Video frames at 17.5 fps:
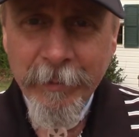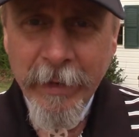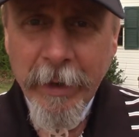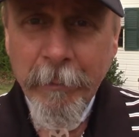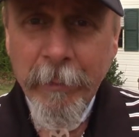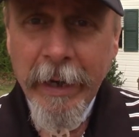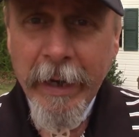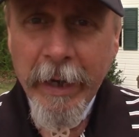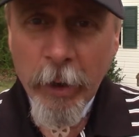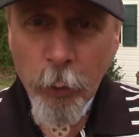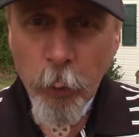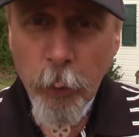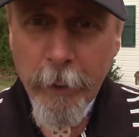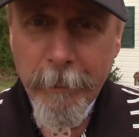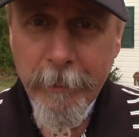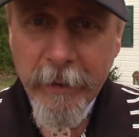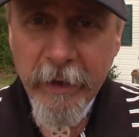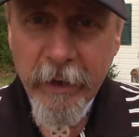and my
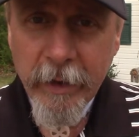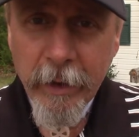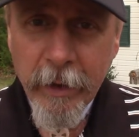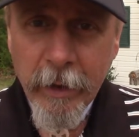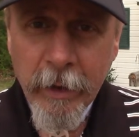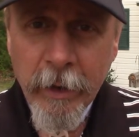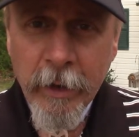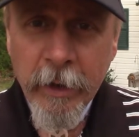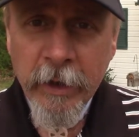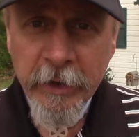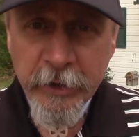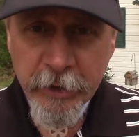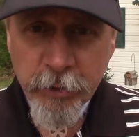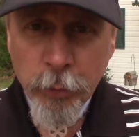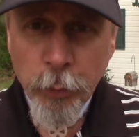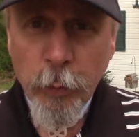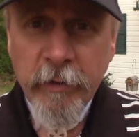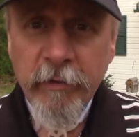equipment
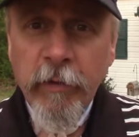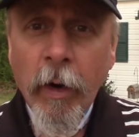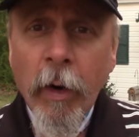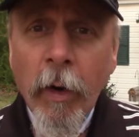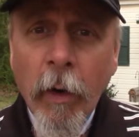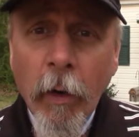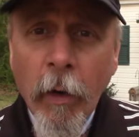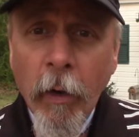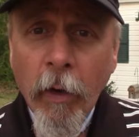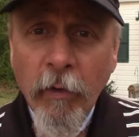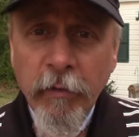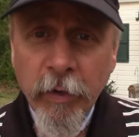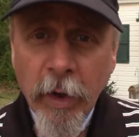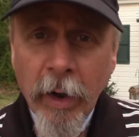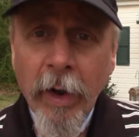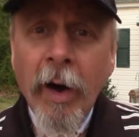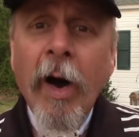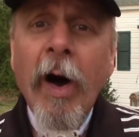to evolve
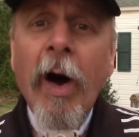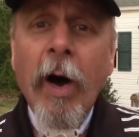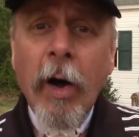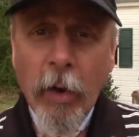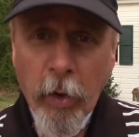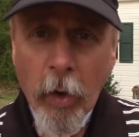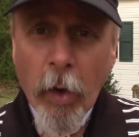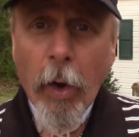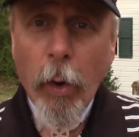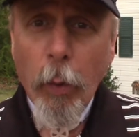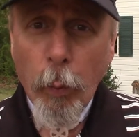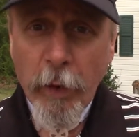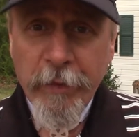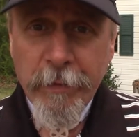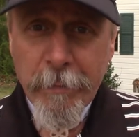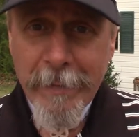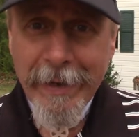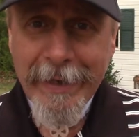along
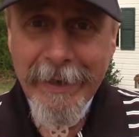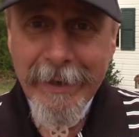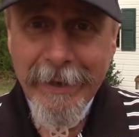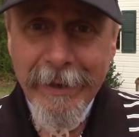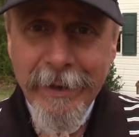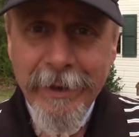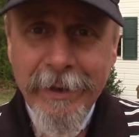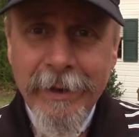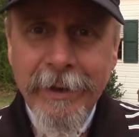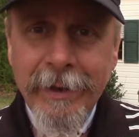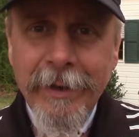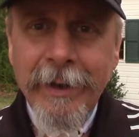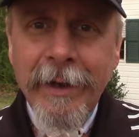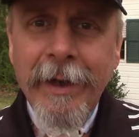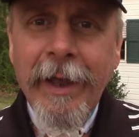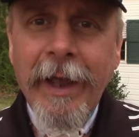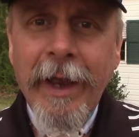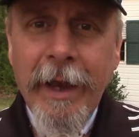with me
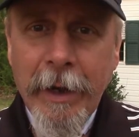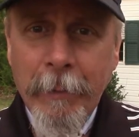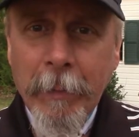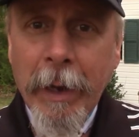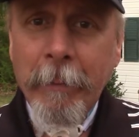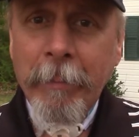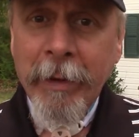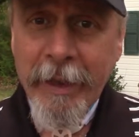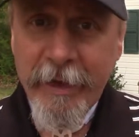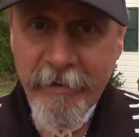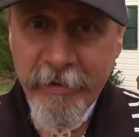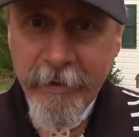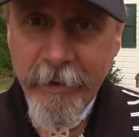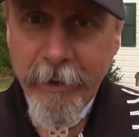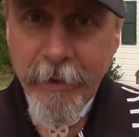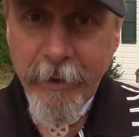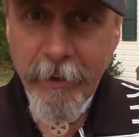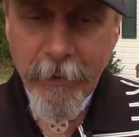and my play
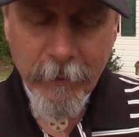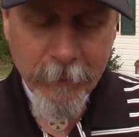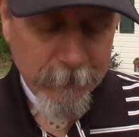style.